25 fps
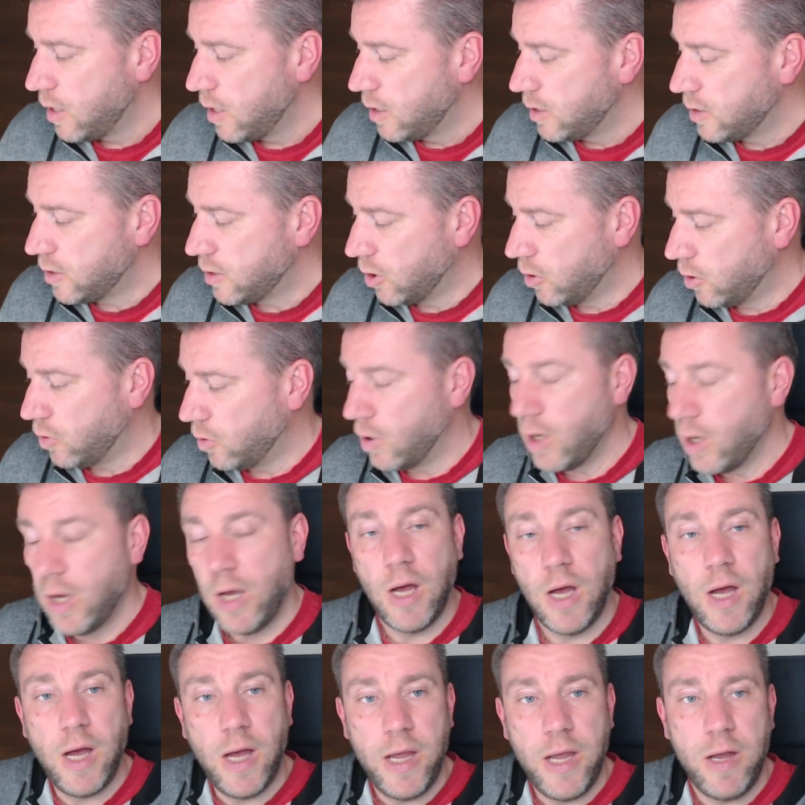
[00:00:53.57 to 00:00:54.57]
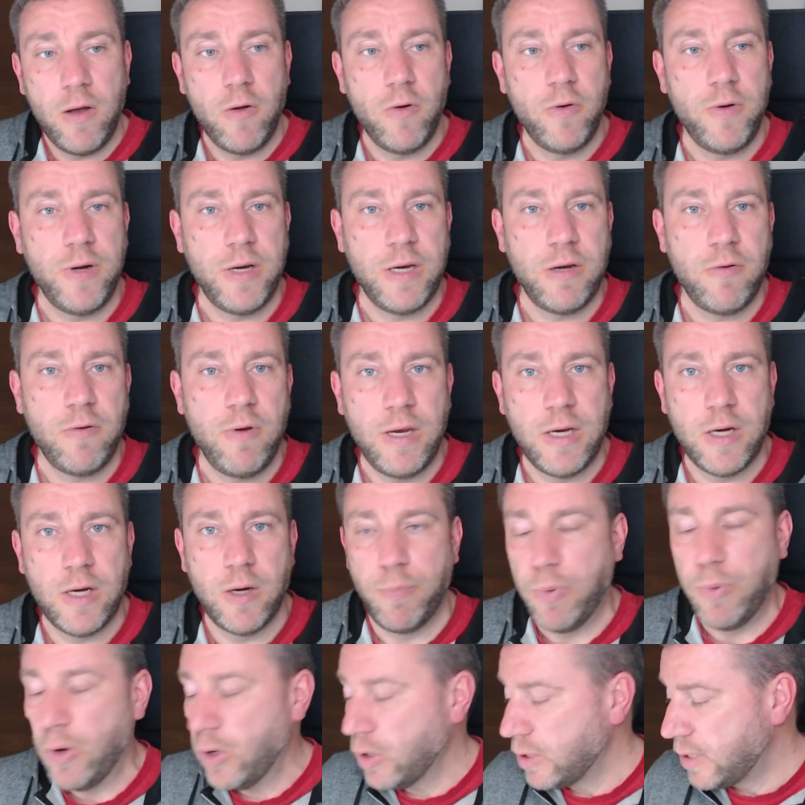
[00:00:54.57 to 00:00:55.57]
So I already created a
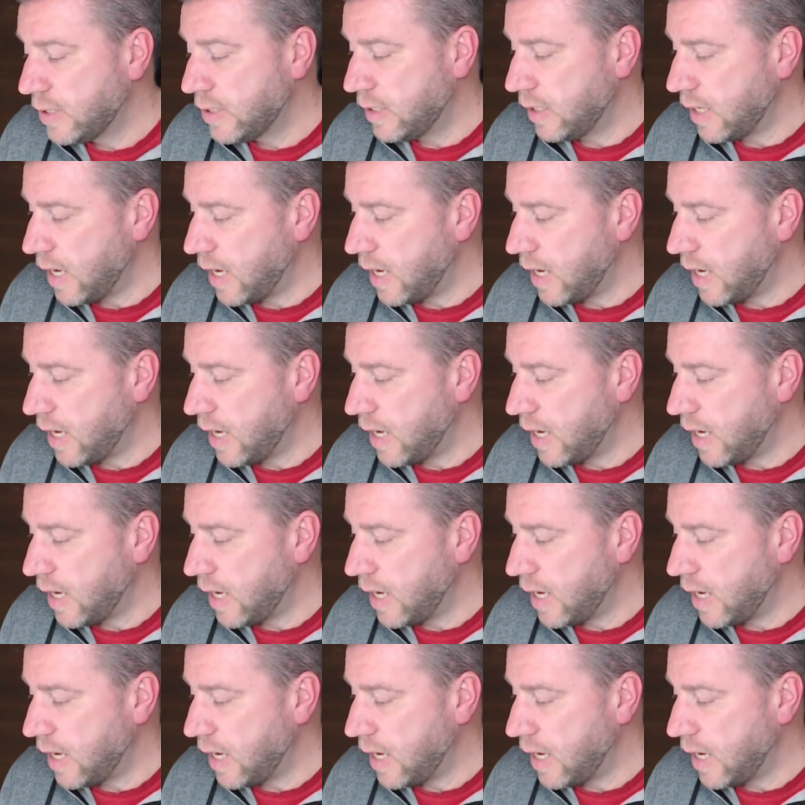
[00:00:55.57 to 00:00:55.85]
post.